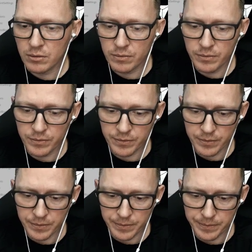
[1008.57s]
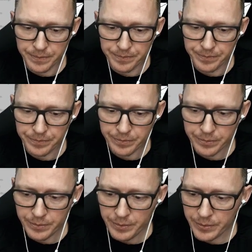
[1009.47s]

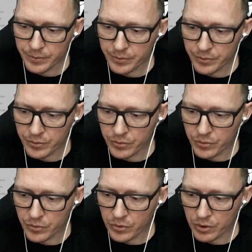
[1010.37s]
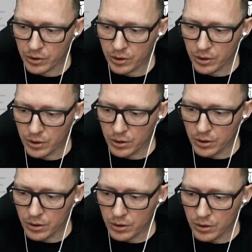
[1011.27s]

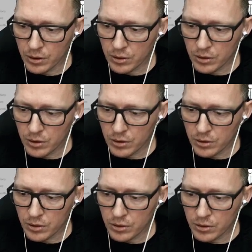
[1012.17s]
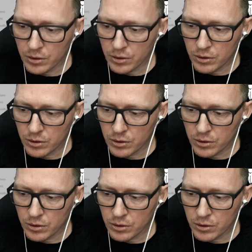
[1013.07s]
No one is speaking in this clip.